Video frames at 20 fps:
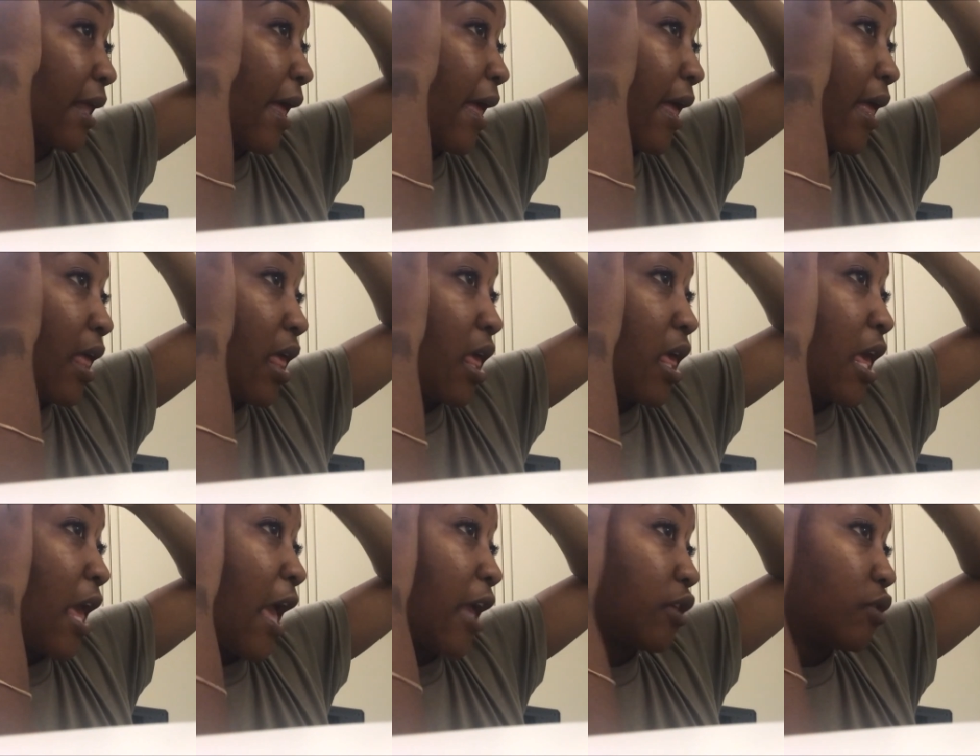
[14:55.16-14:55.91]
that,
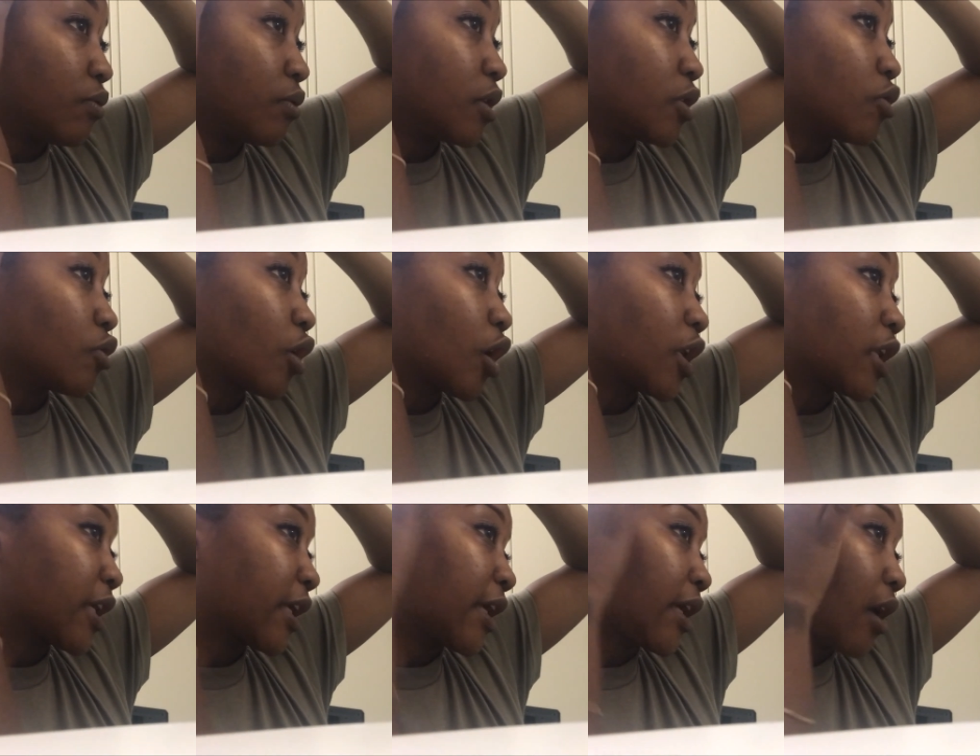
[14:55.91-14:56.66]
and you're going
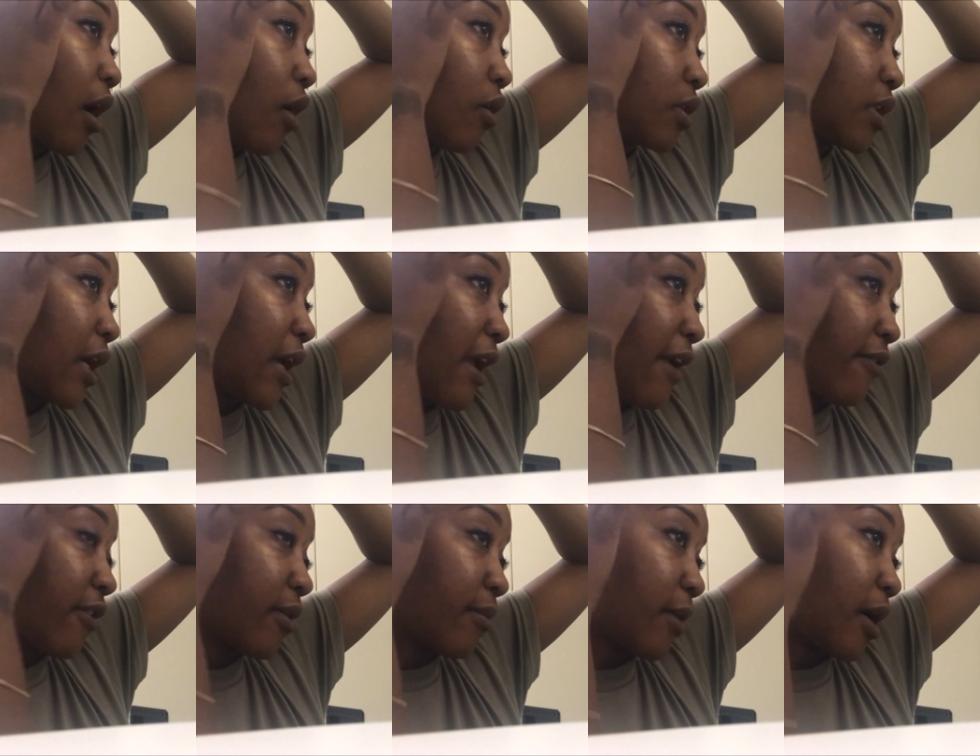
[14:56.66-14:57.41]
to get COLA
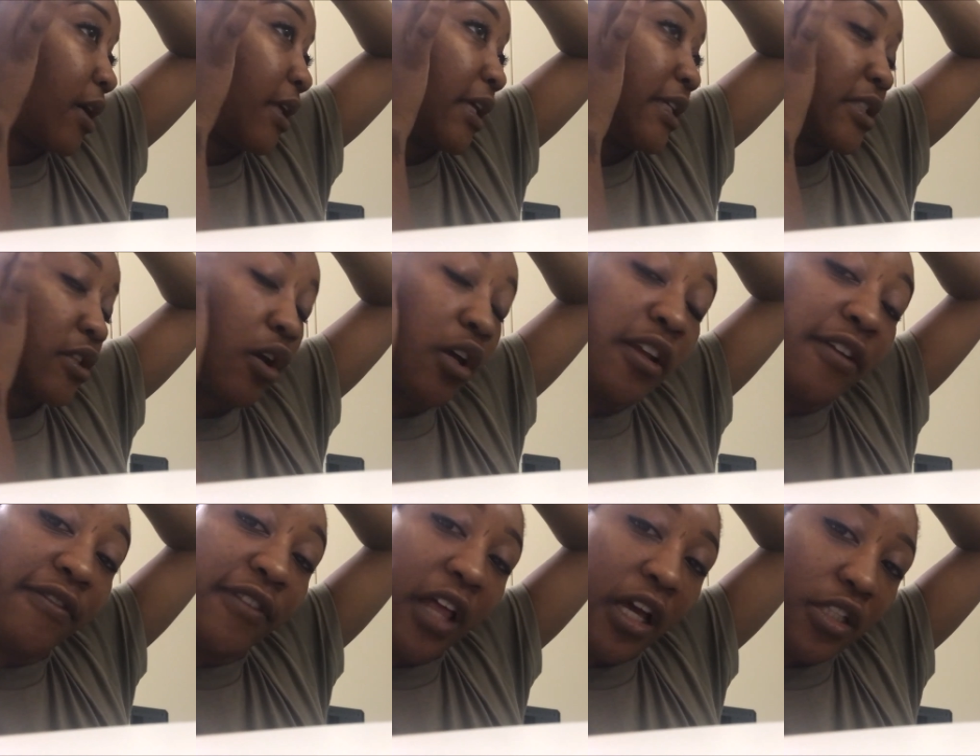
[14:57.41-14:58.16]
every month, it's going
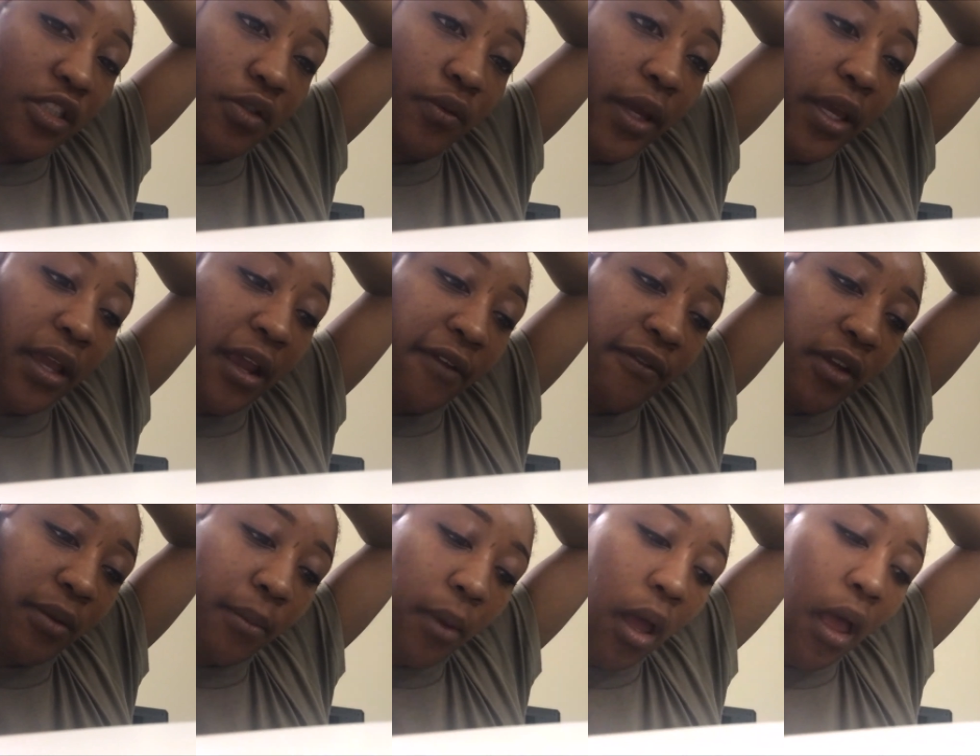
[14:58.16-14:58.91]
to fluctuate
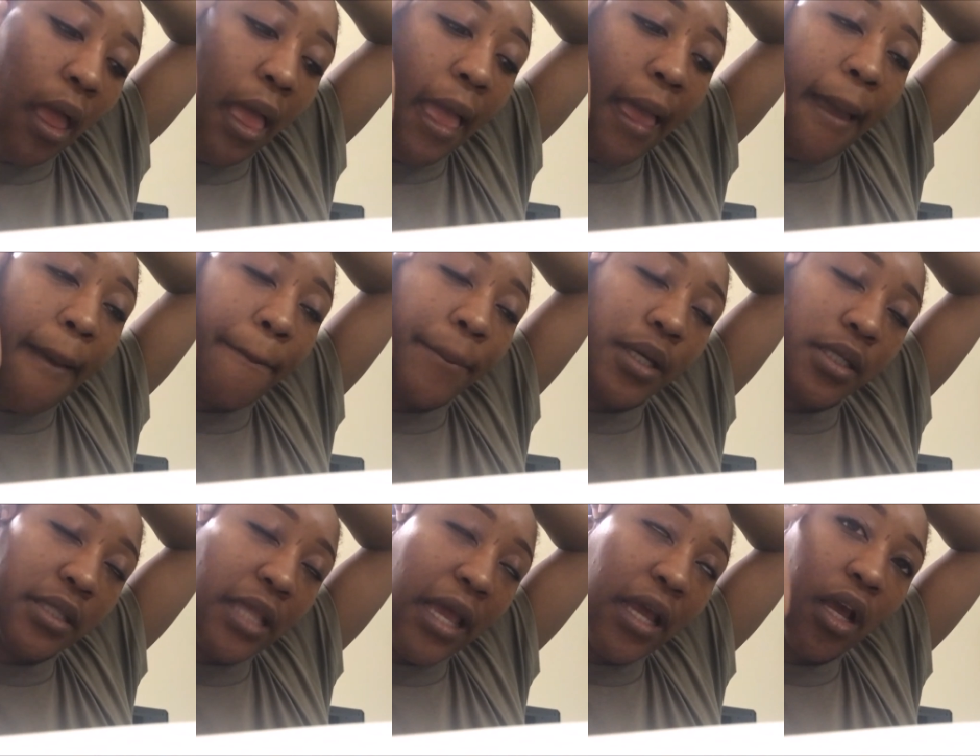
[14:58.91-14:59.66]
every month,
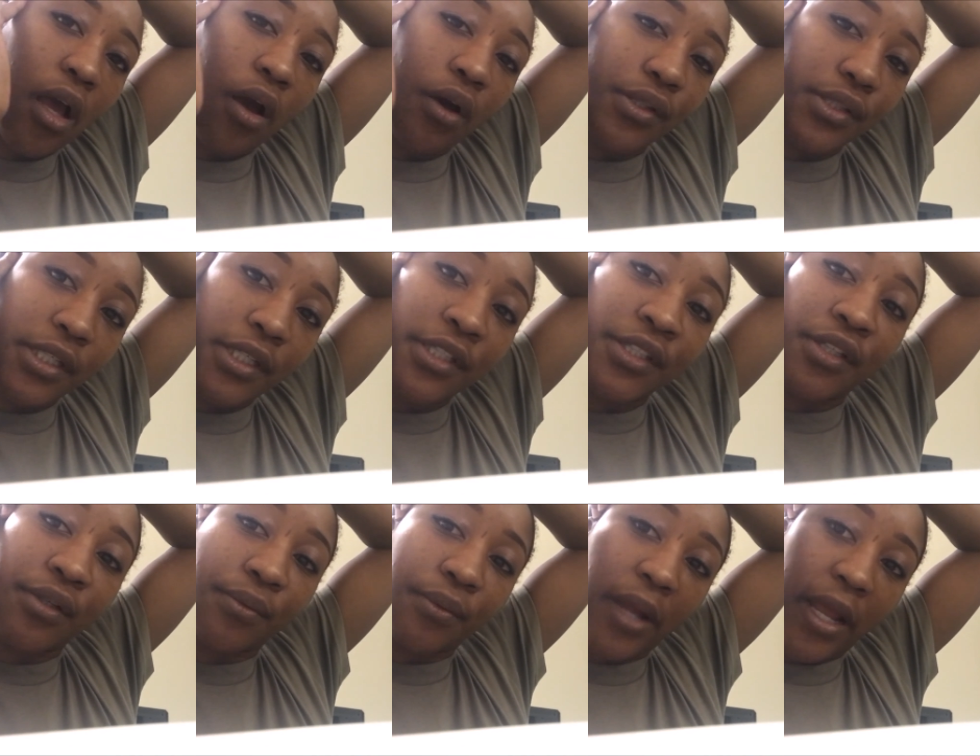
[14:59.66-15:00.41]
put that COLA
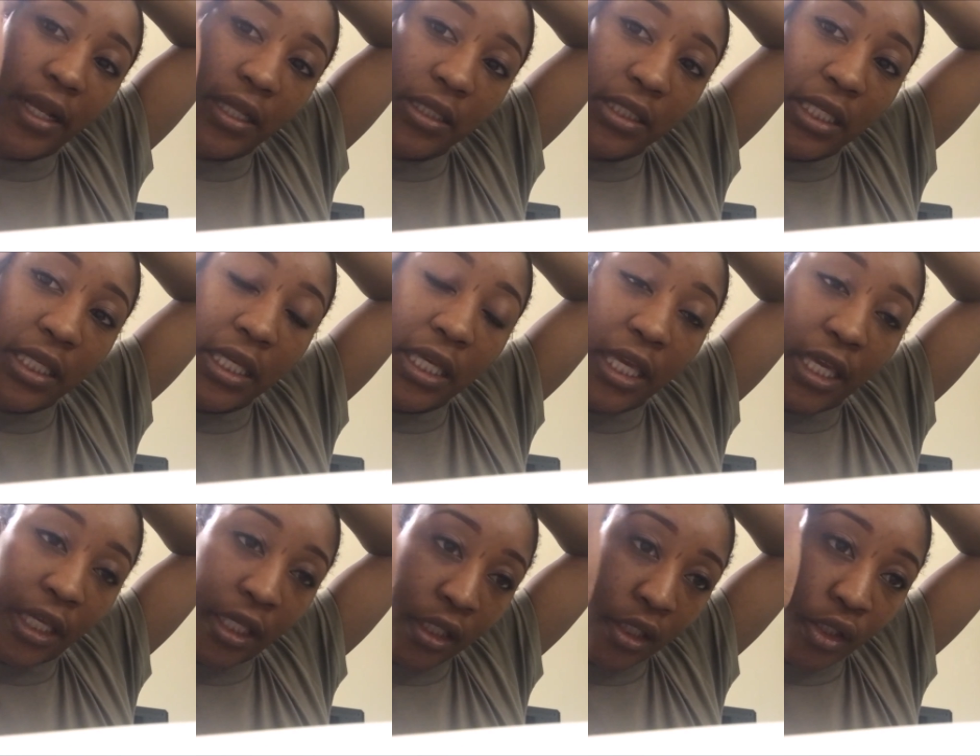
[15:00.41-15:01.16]
directly
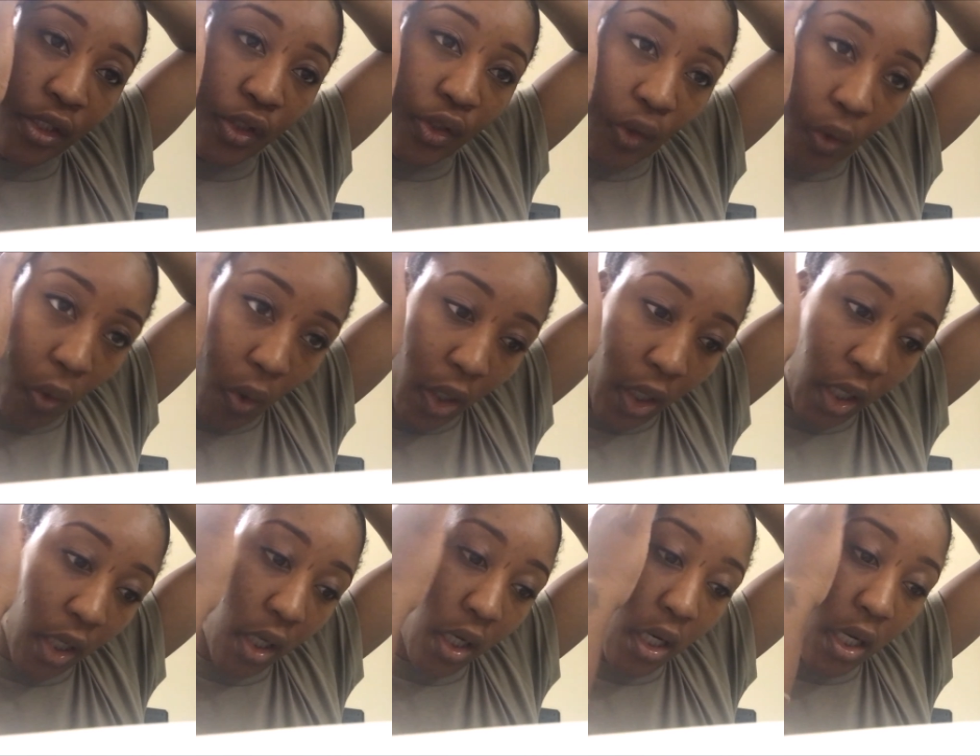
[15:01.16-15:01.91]
in
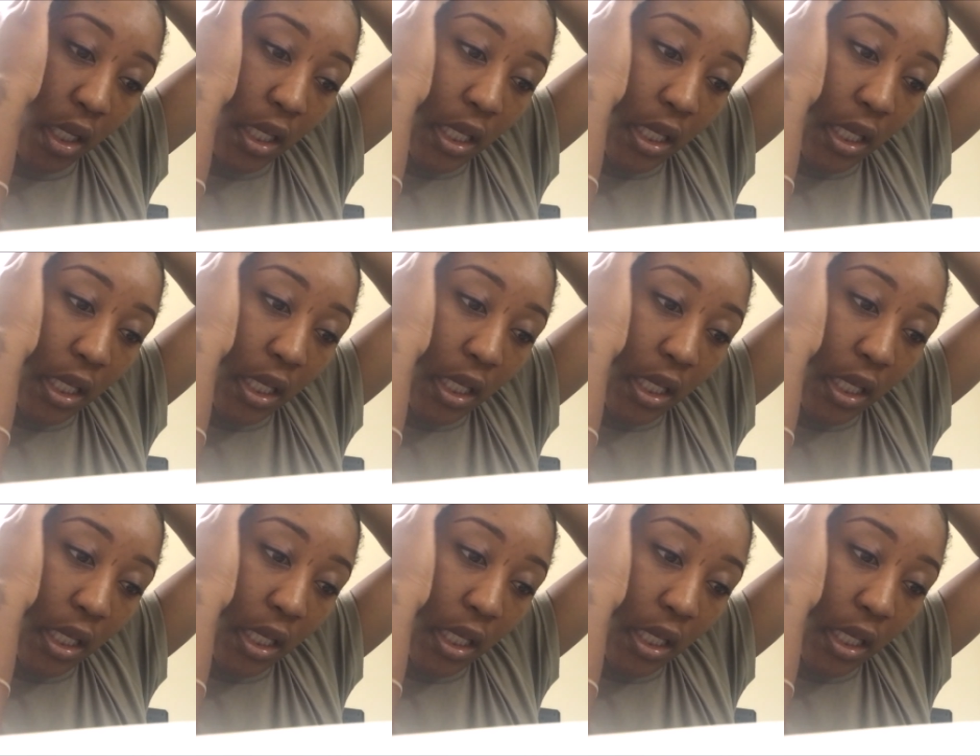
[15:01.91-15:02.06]
your